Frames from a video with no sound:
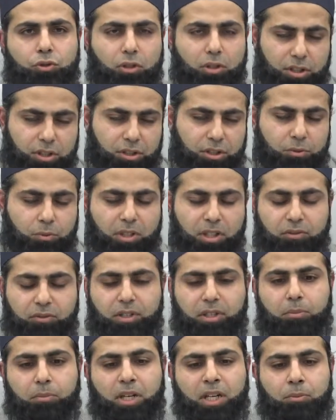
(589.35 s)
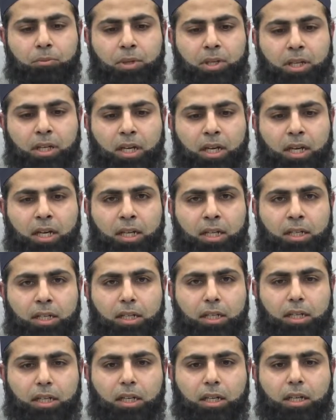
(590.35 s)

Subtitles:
colleges, whatever it might be, and